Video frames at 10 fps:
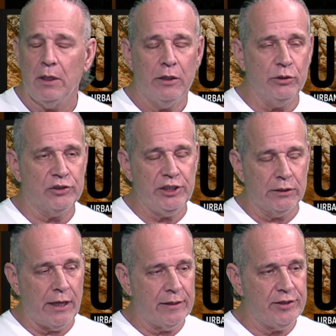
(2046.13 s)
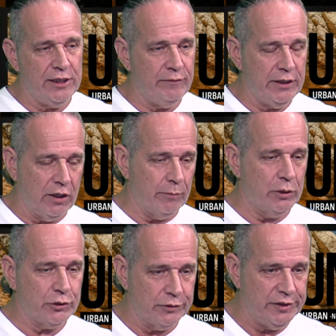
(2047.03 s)
You'll see a lot of TV
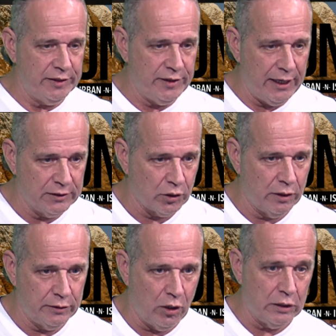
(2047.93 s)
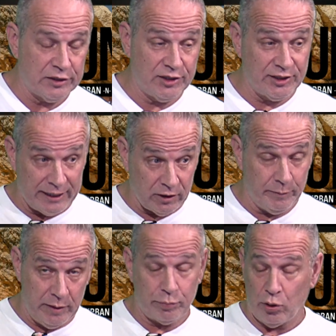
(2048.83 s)
commercials these days on
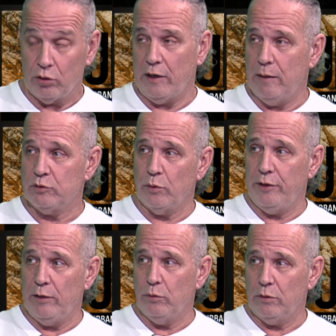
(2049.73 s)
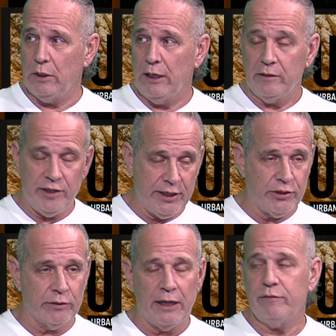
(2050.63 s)
settlement programs where they will take
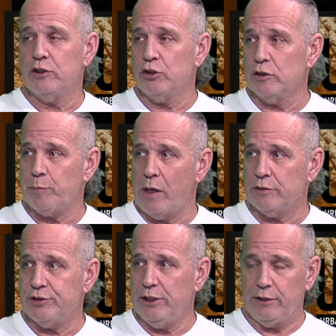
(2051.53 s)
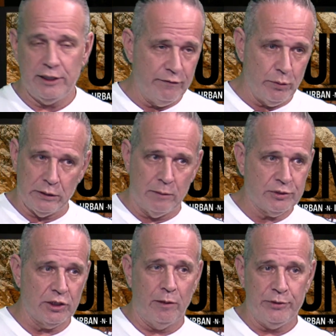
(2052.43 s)
your life insurance policy and give you a lump
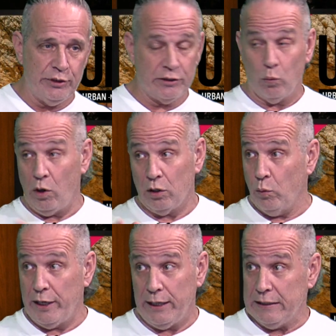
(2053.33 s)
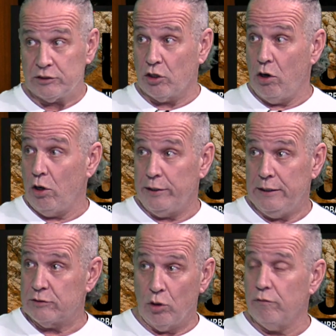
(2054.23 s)
sum, and you get to walk away and it's gone and
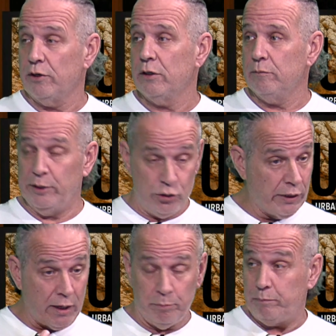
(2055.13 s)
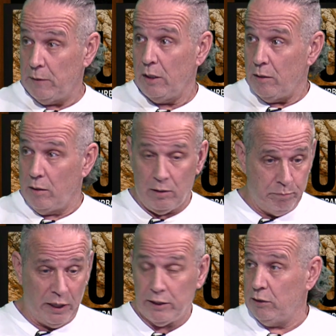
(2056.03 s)
it's over. But you got a
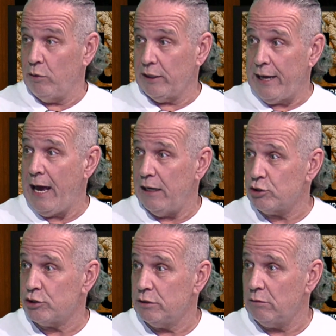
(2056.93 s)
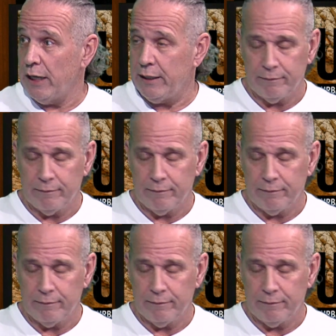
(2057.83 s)
bucket load of cash, right?